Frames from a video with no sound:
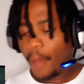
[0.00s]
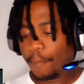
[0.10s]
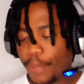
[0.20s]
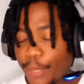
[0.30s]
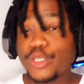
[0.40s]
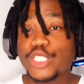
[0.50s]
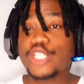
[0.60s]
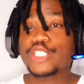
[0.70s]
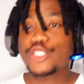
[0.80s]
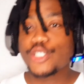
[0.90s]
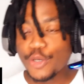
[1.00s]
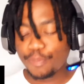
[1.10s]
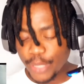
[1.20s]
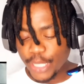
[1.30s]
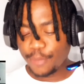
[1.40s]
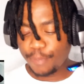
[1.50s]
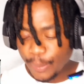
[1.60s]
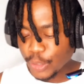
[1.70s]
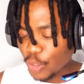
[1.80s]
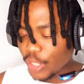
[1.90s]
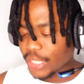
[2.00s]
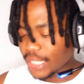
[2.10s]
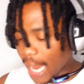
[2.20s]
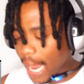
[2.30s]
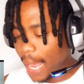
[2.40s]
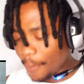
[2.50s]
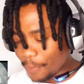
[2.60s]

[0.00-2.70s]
People so stupid. People so dumb.